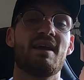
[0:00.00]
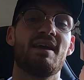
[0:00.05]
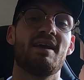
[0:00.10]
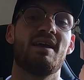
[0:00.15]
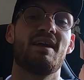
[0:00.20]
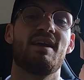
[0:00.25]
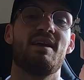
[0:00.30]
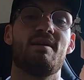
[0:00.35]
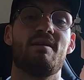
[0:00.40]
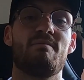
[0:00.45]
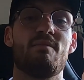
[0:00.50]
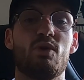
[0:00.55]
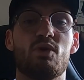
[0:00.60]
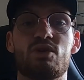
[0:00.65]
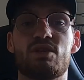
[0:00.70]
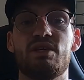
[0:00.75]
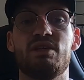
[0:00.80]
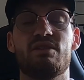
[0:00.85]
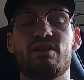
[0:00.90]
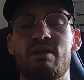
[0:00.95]

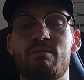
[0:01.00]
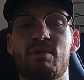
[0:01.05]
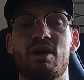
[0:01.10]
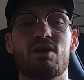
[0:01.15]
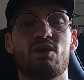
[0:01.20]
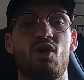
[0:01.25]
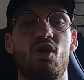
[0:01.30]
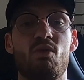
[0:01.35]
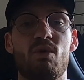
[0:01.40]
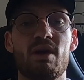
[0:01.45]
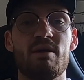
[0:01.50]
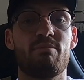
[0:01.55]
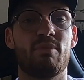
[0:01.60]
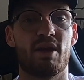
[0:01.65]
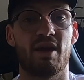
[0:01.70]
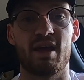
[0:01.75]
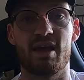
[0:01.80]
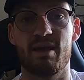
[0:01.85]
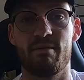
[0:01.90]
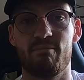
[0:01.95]
Mostly Denmark, Norway,
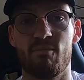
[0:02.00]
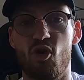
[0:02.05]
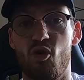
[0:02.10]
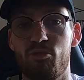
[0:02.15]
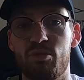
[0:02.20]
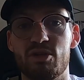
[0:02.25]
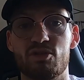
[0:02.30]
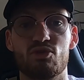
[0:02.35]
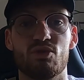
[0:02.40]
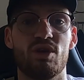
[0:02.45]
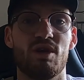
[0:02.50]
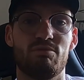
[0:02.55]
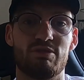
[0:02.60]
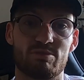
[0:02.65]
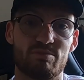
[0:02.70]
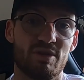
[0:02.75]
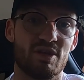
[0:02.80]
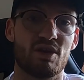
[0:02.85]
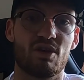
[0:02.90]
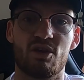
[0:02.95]
but I am open to help
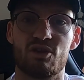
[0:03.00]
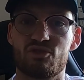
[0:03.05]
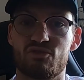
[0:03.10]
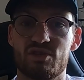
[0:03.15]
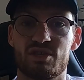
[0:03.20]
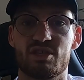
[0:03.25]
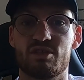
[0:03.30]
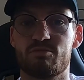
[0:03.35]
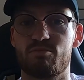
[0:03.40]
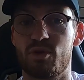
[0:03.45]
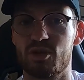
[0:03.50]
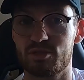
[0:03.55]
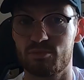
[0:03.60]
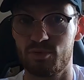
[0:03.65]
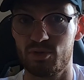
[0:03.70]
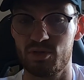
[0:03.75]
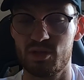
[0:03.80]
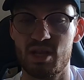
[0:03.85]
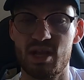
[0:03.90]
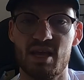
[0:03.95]
as many countries as
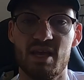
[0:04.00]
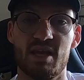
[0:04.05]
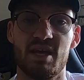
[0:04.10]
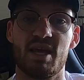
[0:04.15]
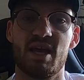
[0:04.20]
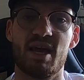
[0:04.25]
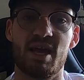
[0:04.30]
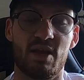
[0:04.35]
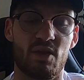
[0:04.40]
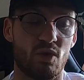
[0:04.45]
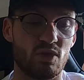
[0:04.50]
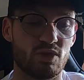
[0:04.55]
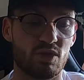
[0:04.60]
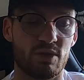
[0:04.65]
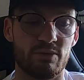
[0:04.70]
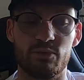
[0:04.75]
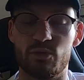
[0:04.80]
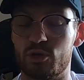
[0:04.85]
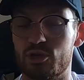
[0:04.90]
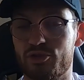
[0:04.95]
possible. And
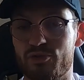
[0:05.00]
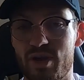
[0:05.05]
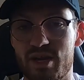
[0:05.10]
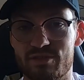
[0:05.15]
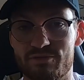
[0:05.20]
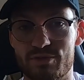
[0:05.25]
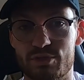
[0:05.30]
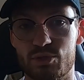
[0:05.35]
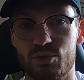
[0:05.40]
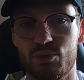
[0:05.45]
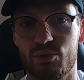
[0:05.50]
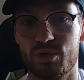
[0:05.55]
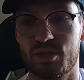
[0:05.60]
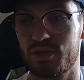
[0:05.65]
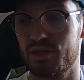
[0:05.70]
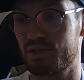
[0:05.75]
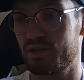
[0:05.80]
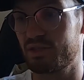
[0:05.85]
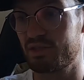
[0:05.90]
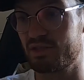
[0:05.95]
also, if you're a transfer
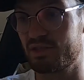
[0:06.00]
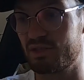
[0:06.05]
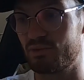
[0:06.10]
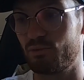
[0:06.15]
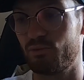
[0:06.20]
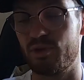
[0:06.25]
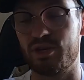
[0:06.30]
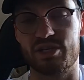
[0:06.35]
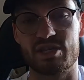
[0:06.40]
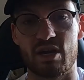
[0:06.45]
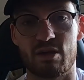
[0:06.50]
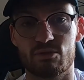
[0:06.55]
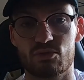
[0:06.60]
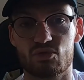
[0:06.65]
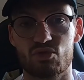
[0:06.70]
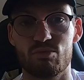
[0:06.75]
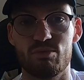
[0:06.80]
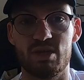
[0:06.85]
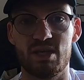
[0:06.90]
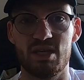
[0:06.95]
student, reach
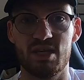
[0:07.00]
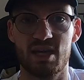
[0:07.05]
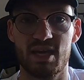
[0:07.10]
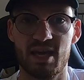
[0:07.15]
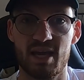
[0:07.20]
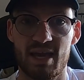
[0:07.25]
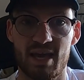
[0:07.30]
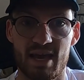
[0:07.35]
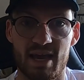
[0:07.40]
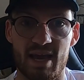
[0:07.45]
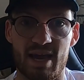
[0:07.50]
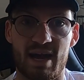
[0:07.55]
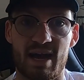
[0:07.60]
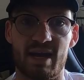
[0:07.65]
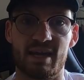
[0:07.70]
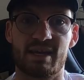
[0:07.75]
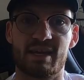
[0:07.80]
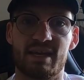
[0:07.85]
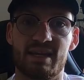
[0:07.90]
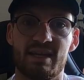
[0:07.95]
out to me.
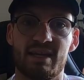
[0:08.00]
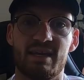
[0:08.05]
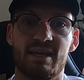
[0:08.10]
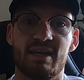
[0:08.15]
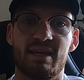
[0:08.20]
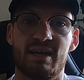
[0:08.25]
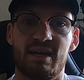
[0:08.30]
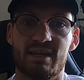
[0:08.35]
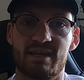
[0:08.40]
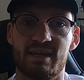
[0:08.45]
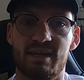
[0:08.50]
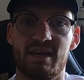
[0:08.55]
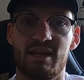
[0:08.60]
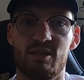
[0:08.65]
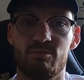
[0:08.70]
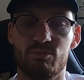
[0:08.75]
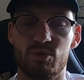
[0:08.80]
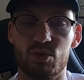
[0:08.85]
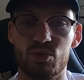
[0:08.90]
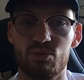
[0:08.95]
I can
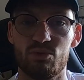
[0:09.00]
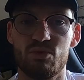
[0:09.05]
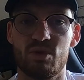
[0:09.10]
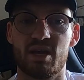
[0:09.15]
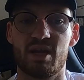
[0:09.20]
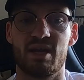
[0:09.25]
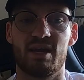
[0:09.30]
help you.